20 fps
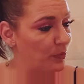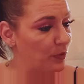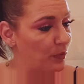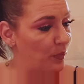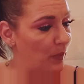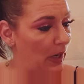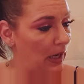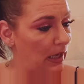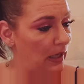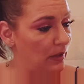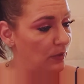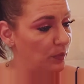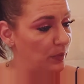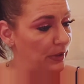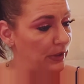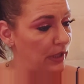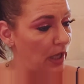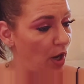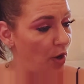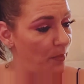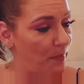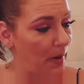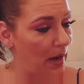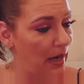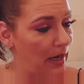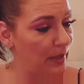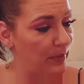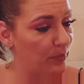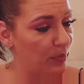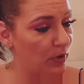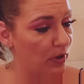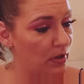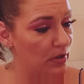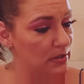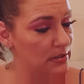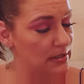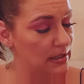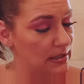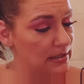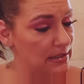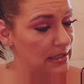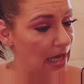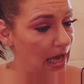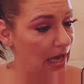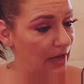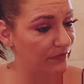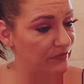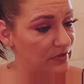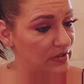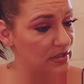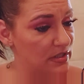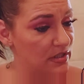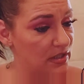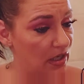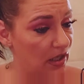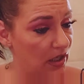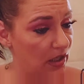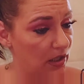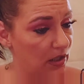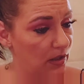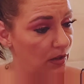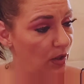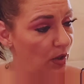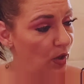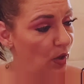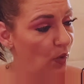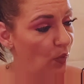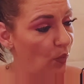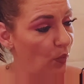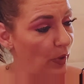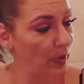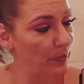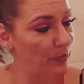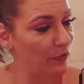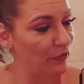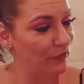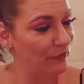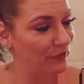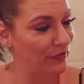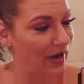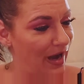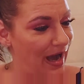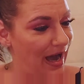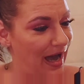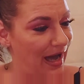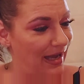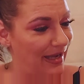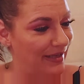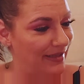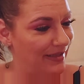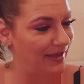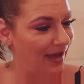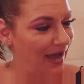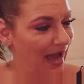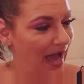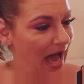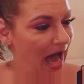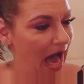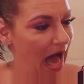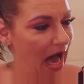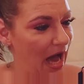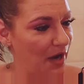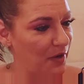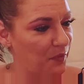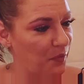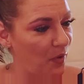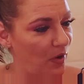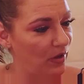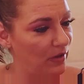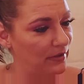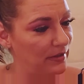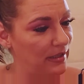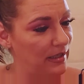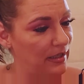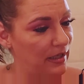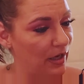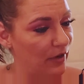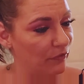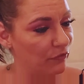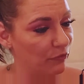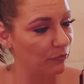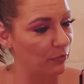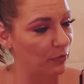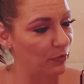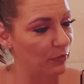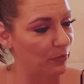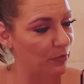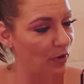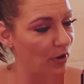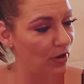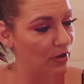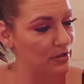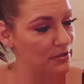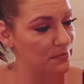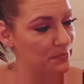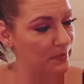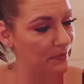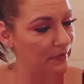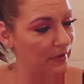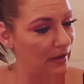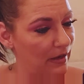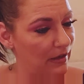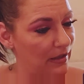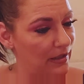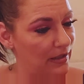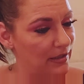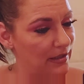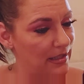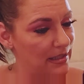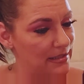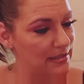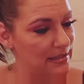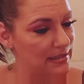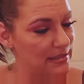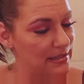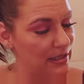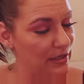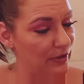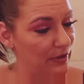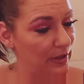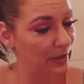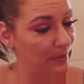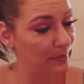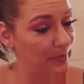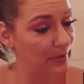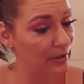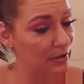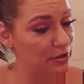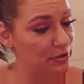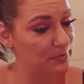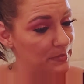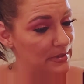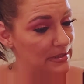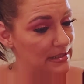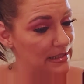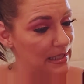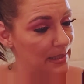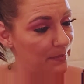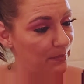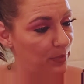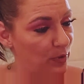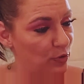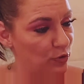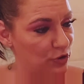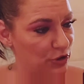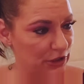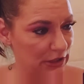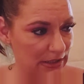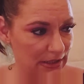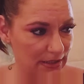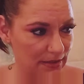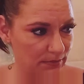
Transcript: Wilde, we know buying bras doesn't have to suck. We provide high quality, comfortable bras without unnecessary embellishments and bullshit.